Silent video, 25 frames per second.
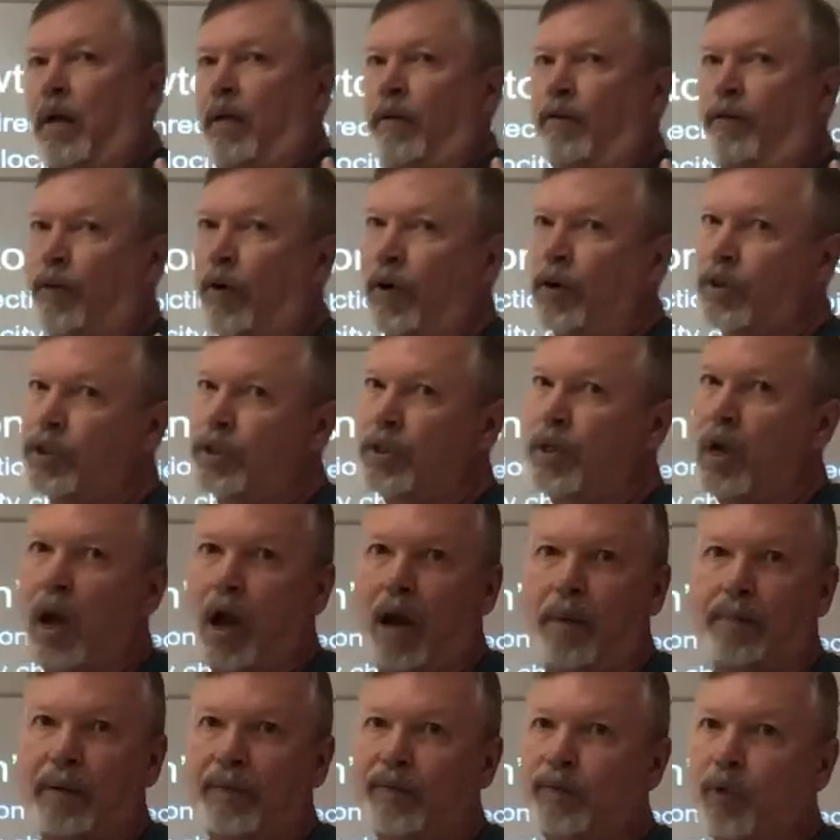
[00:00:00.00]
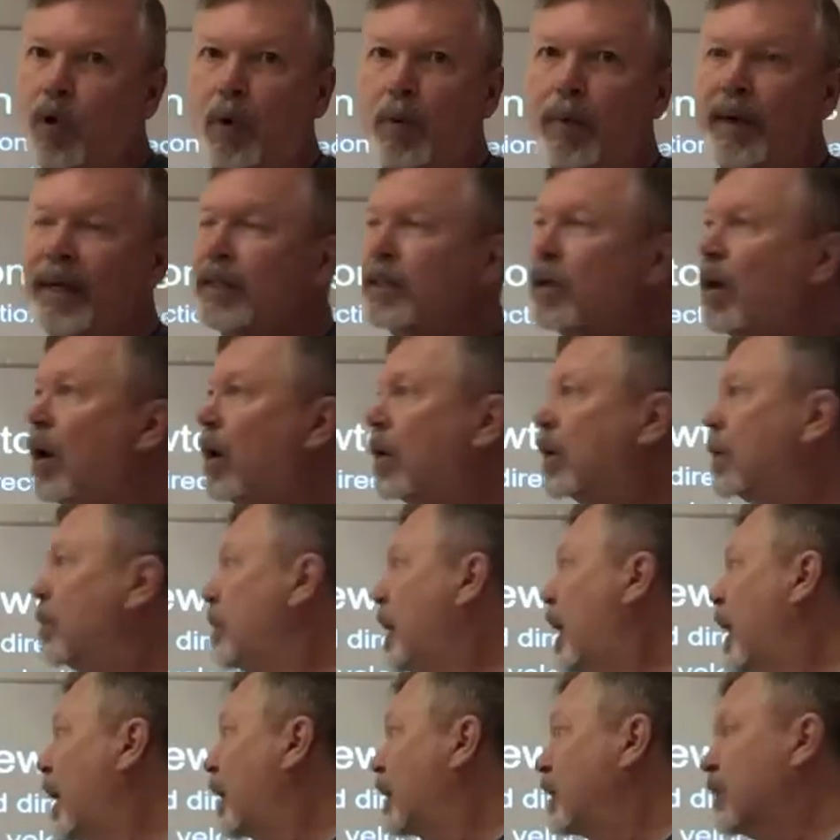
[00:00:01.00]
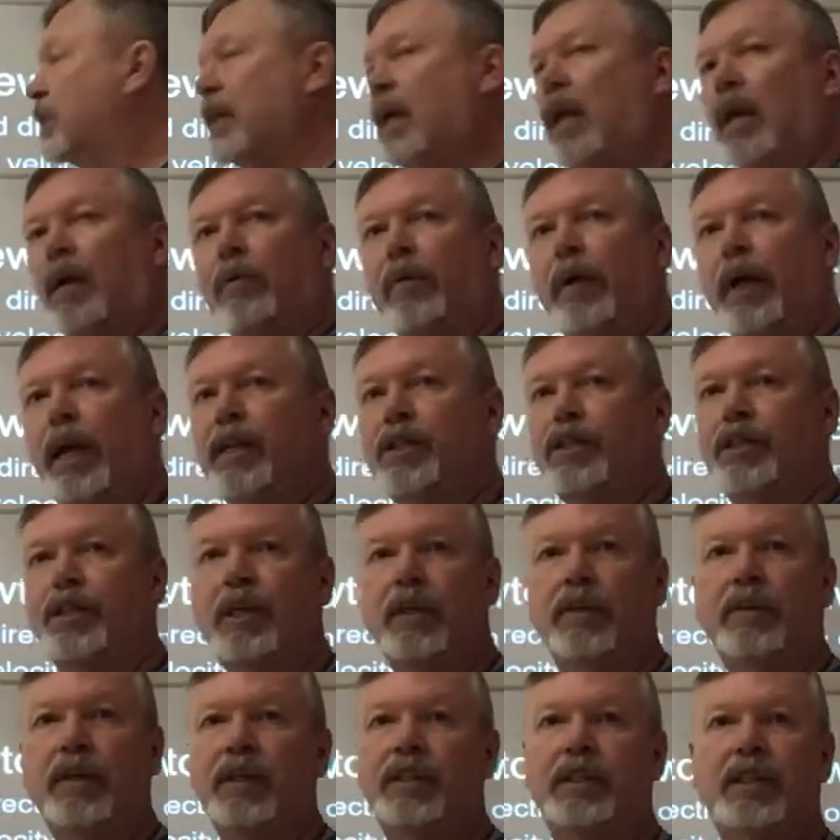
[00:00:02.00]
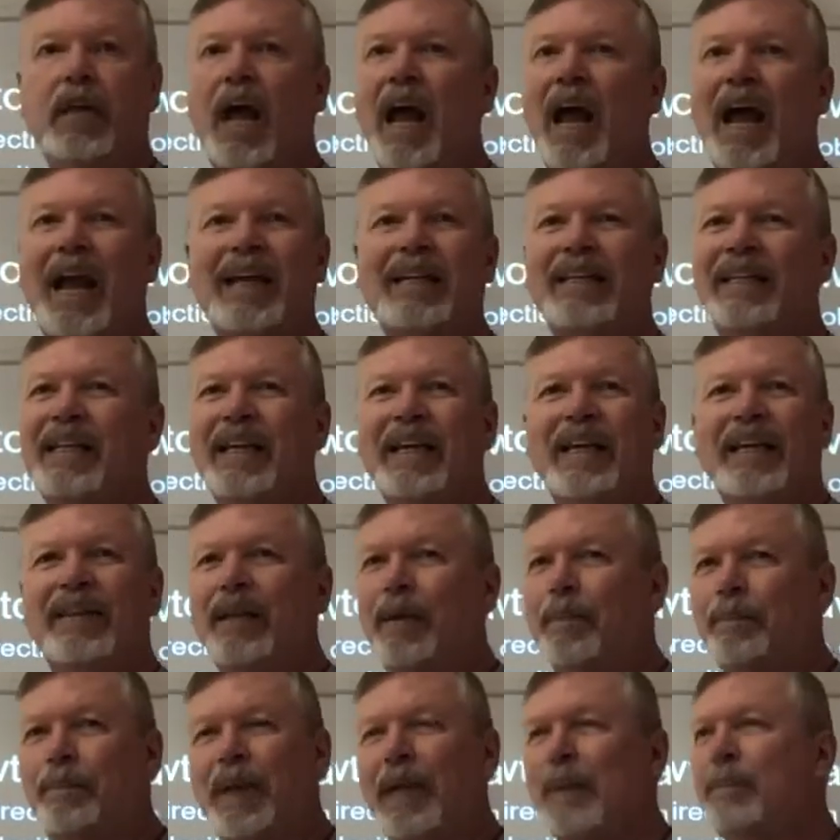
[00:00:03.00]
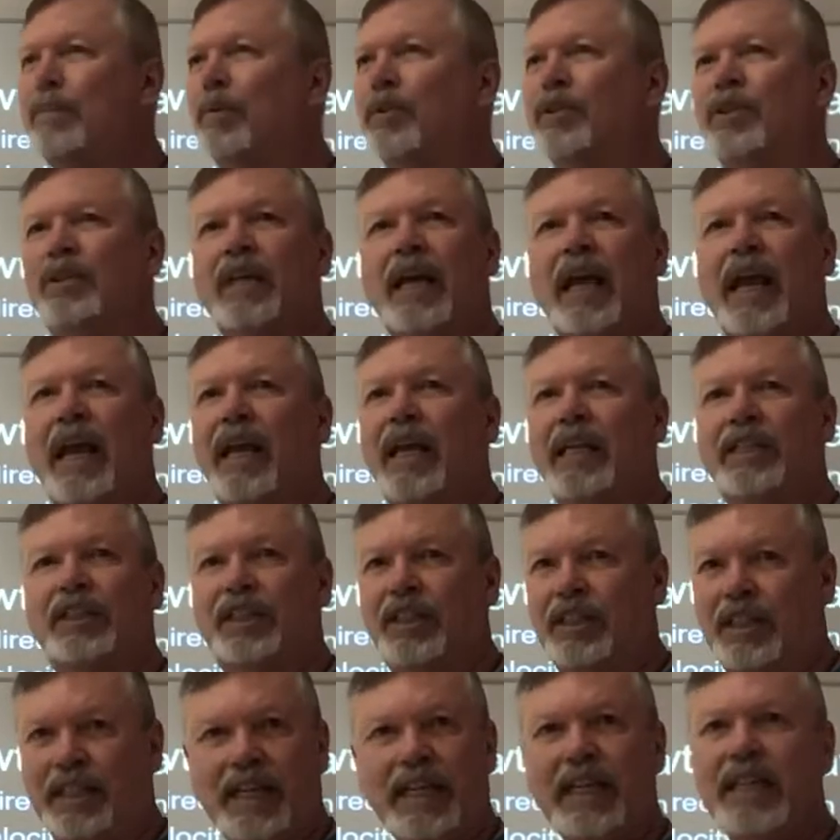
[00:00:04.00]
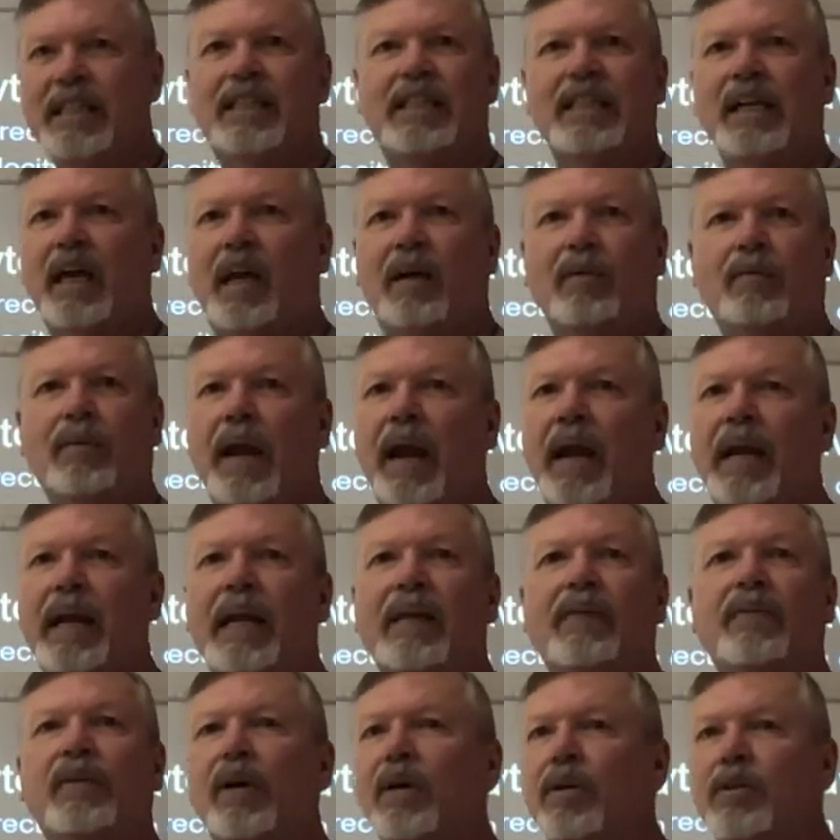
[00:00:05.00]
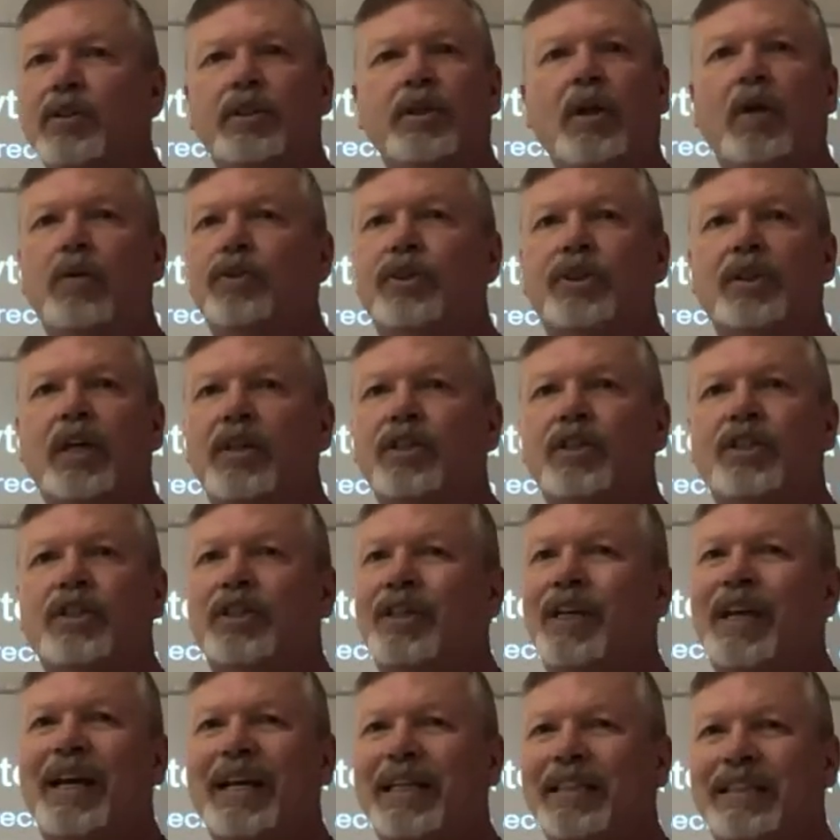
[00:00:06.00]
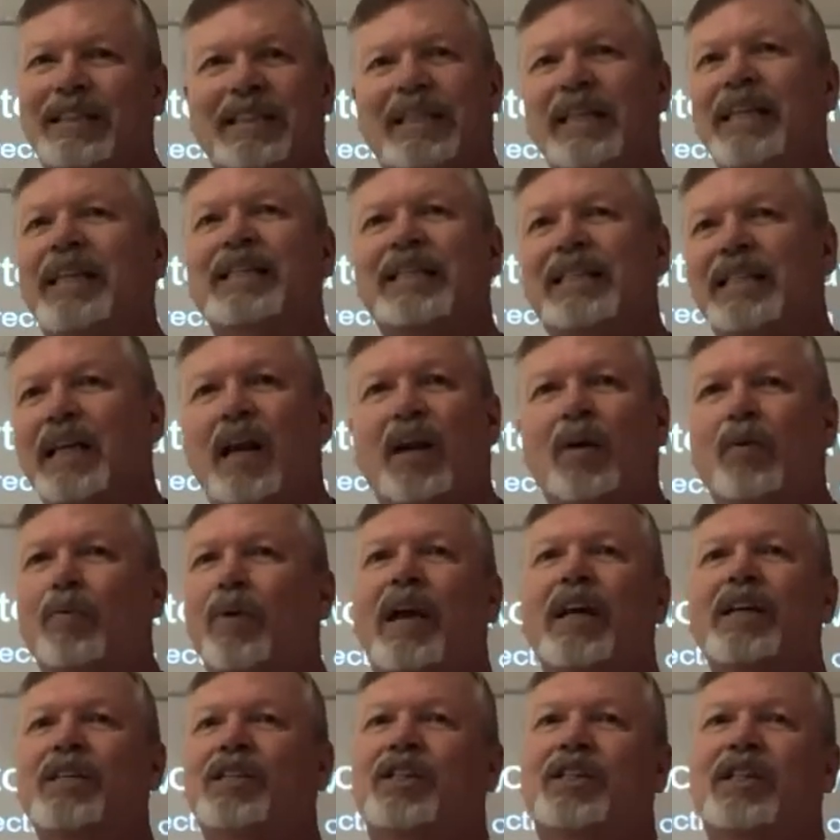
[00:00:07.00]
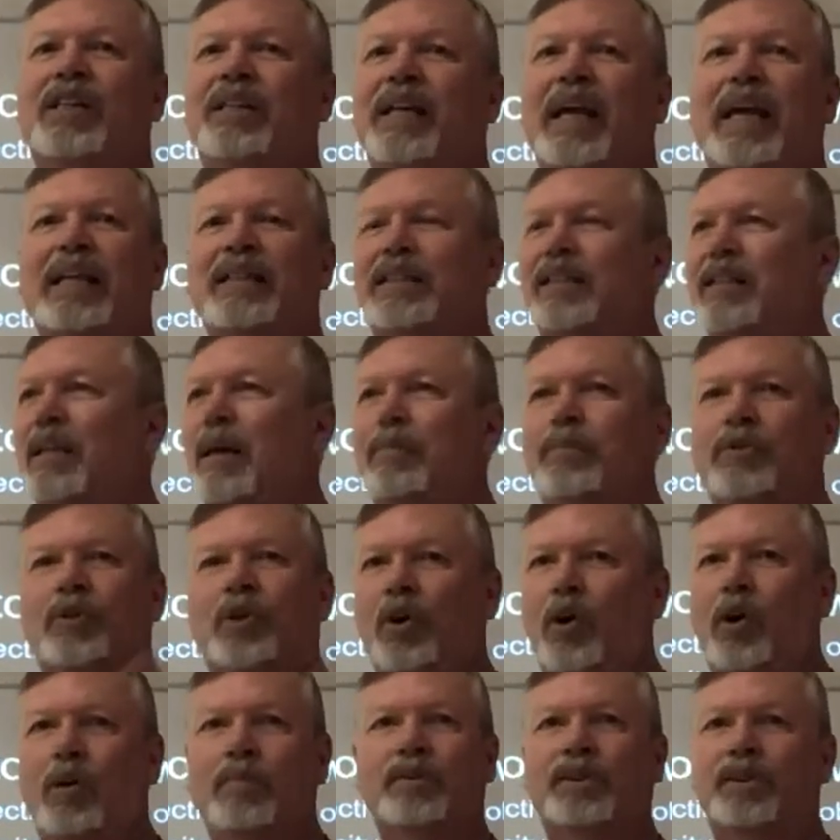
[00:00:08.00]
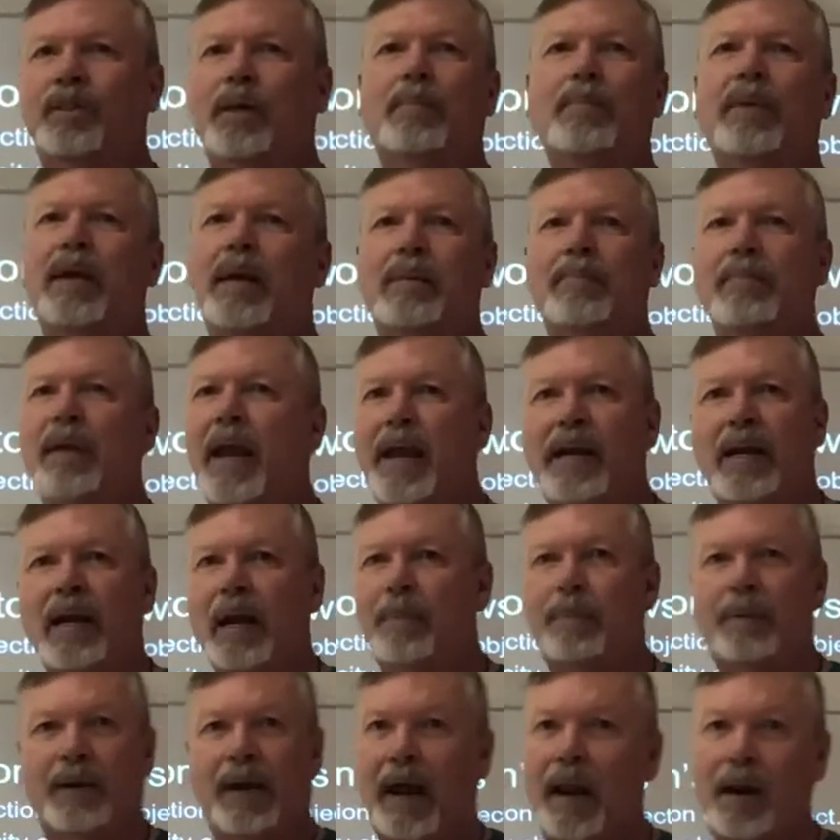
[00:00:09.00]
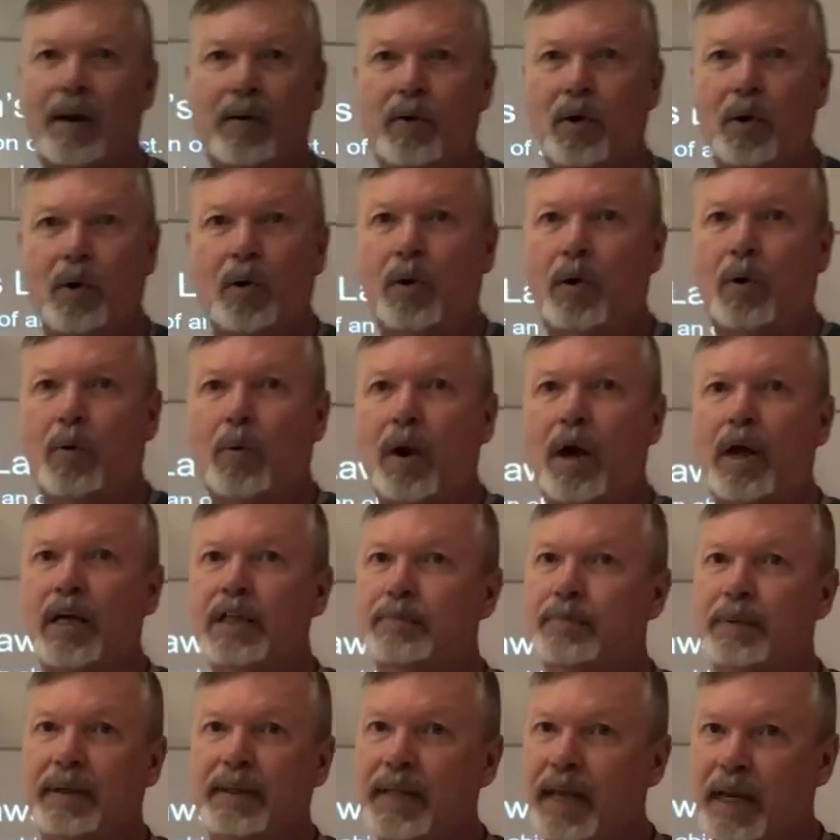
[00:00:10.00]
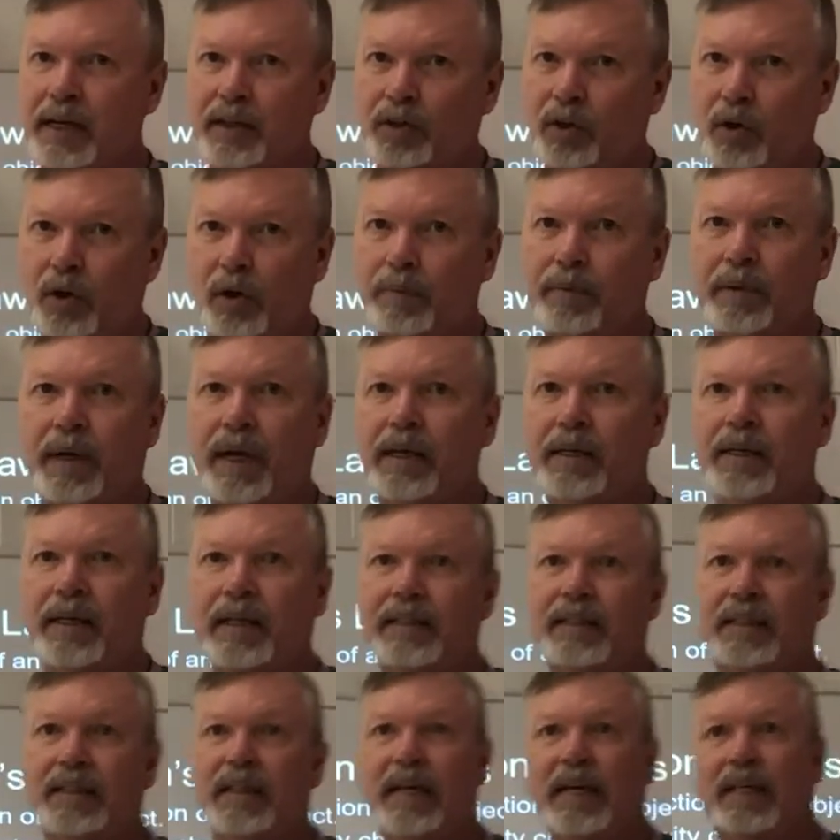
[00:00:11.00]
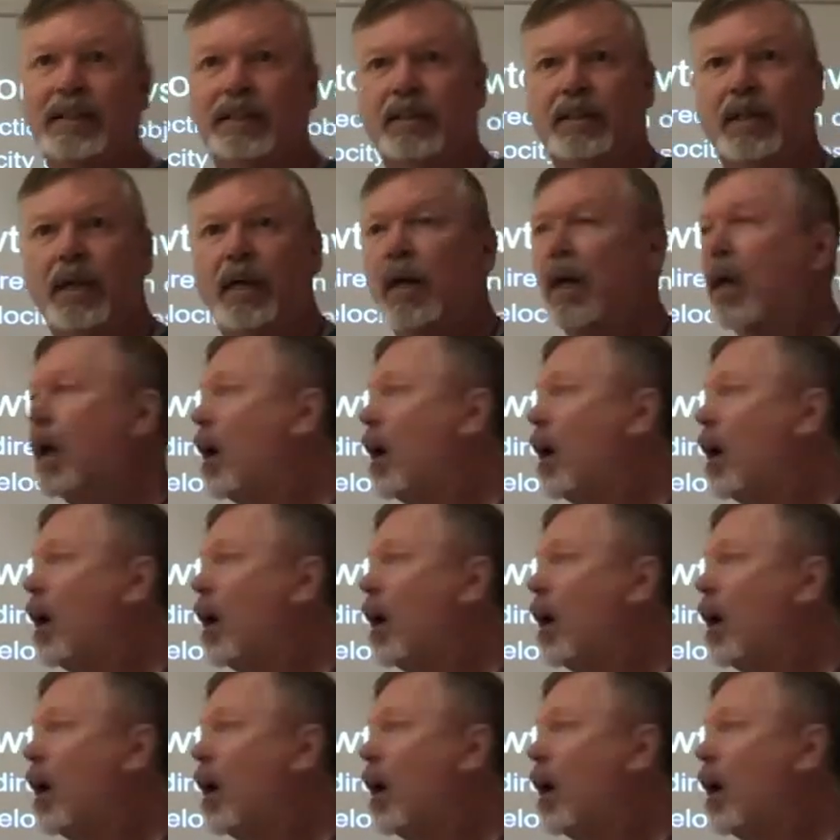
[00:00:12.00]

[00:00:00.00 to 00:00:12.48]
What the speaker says: First off, before we talk about acceleration, this idea that people say it's decelerating, there's no such thing as deceleration. That's some term somebody made up, and I don't know who it was, but that term doesn't exist.